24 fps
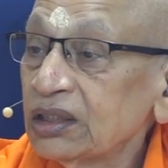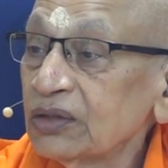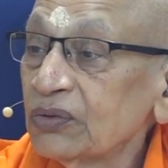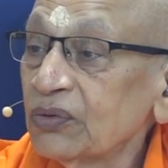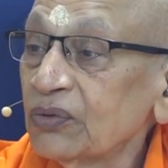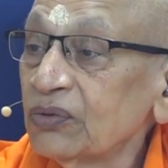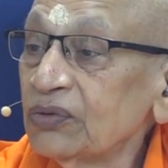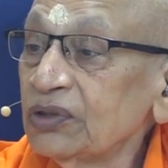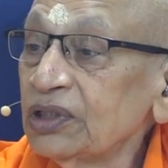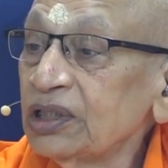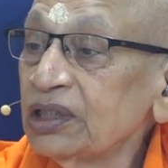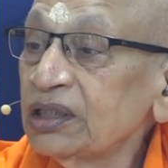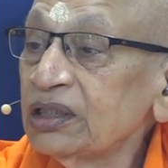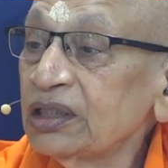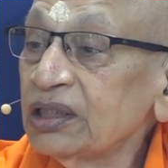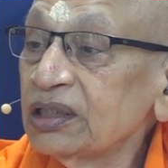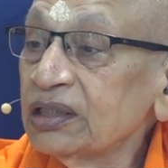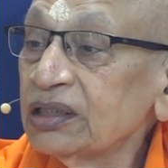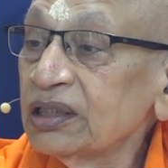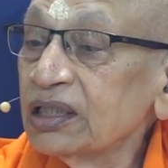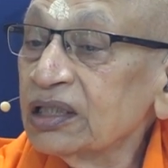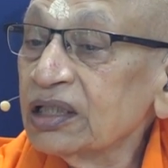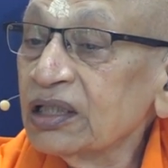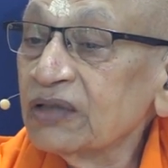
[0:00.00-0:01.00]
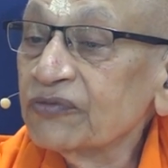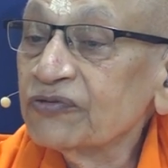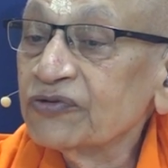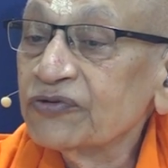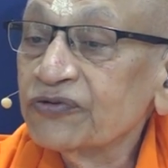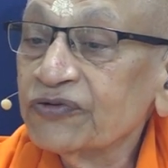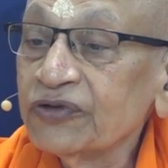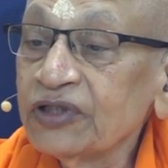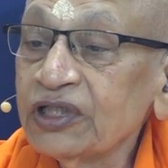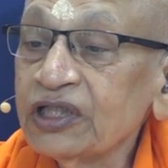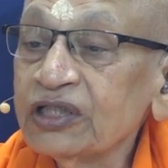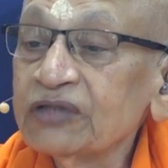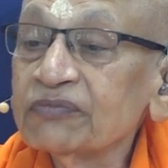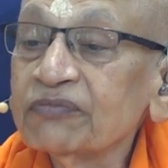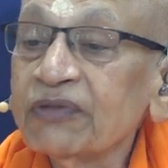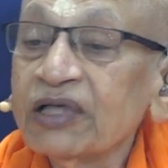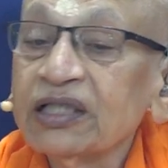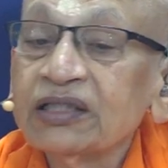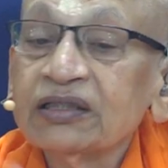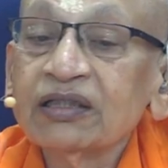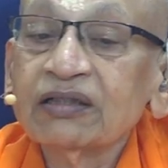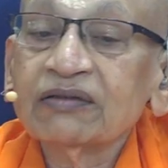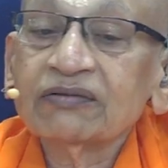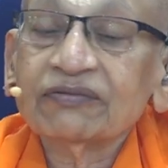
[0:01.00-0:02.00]
Only thing that comes free is
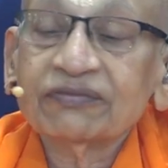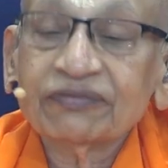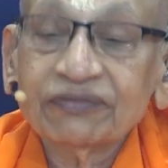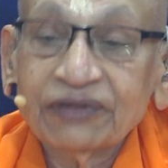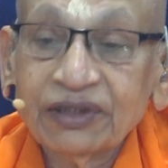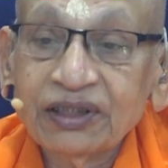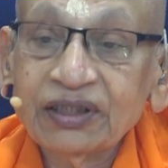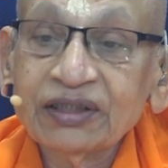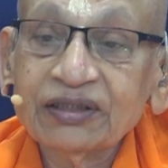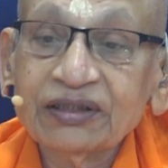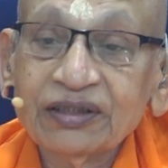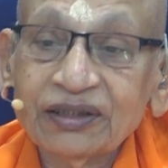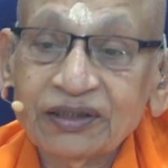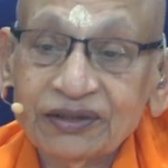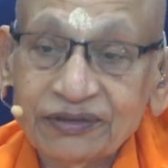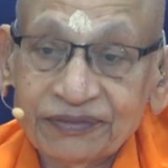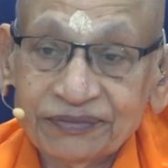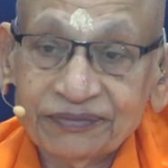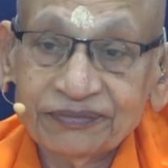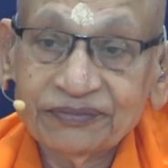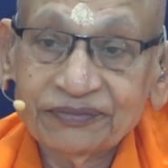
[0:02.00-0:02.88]
myself, understand?